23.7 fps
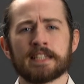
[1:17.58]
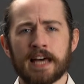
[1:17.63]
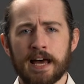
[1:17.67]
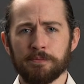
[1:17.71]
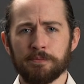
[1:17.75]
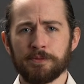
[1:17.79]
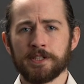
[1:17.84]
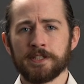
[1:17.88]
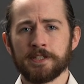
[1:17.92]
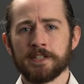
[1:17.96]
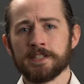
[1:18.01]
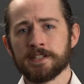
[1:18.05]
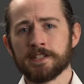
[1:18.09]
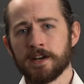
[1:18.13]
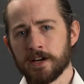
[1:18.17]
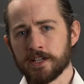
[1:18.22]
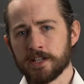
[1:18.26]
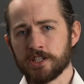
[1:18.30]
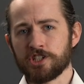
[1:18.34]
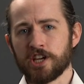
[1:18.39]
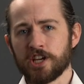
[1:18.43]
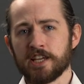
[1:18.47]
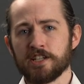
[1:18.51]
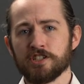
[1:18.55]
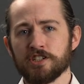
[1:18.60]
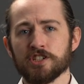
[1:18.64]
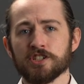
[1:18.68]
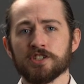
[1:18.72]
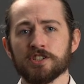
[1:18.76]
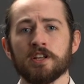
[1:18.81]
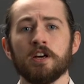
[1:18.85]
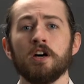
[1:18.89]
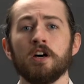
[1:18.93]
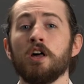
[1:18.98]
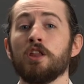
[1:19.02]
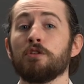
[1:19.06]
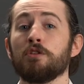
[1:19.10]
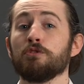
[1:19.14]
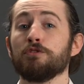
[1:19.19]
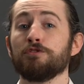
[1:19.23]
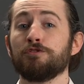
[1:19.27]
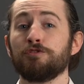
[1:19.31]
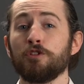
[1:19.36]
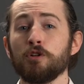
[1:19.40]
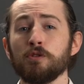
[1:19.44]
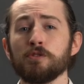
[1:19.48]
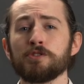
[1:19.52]
adapt to design changes through
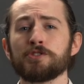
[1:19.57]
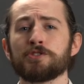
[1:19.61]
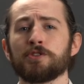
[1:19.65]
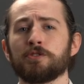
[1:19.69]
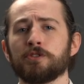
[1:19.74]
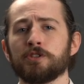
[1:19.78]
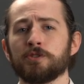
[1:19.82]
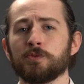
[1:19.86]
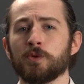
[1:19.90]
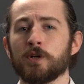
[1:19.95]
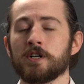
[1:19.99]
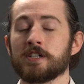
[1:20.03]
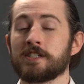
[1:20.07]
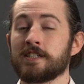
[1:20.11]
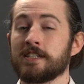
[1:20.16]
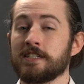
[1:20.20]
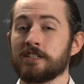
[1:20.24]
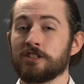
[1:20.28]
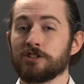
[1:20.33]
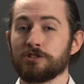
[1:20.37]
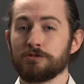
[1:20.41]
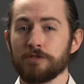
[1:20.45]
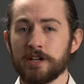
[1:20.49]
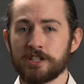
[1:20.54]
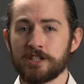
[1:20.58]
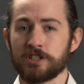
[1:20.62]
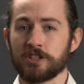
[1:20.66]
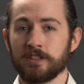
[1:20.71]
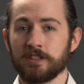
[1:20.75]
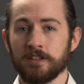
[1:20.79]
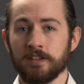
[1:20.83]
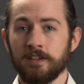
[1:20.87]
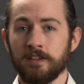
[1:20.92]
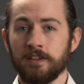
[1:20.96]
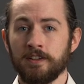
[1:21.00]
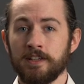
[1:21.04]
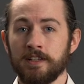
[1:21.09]
full SolidWorks integration